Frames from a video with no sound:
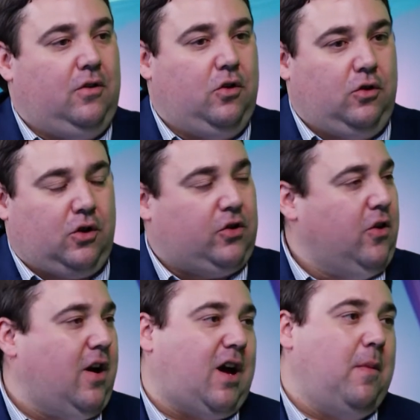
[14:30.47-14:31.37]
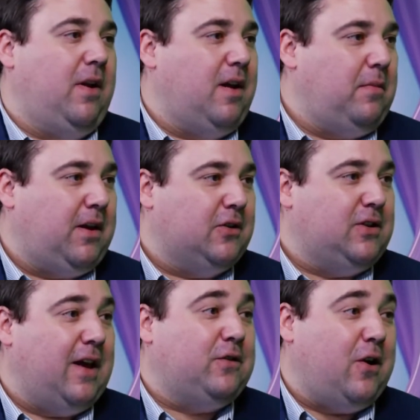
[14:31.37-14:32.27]
look, they're not coming in because
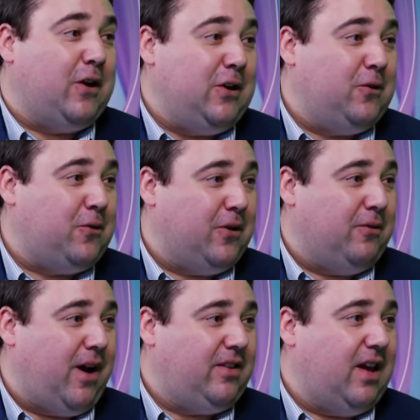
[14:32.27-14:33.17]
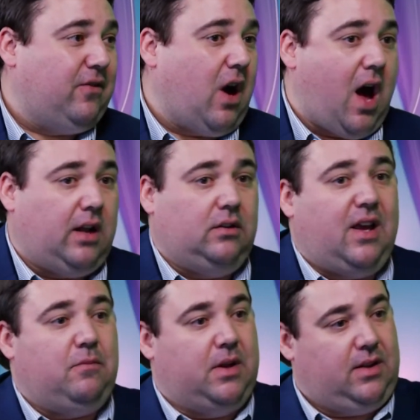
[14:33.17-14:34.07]
life's hunky-dory, right?
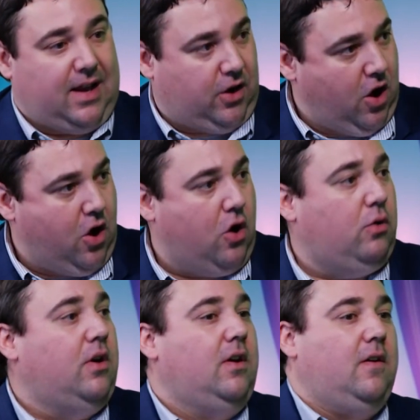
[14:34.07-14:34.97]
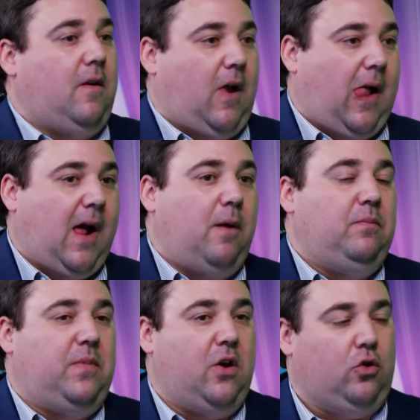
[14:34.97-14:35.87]
They've been let go.
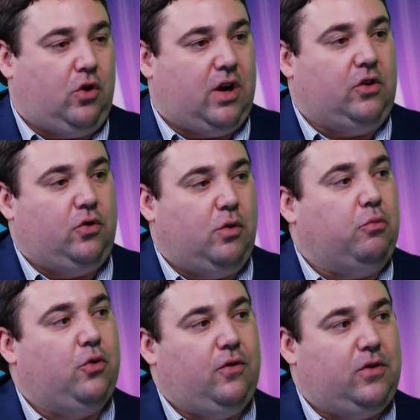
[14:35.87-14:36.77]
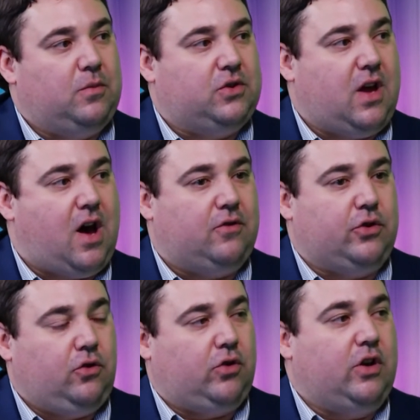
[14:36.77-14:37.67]
They're looking to improve themselves.
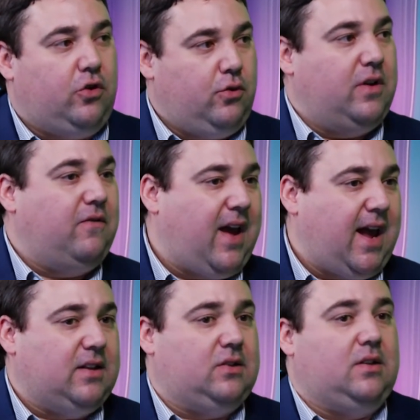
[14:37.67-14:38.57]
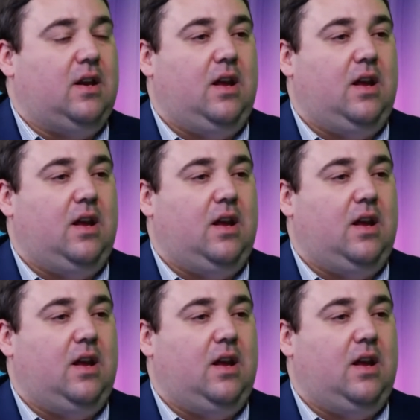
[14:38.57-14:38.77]
They're looking to advance.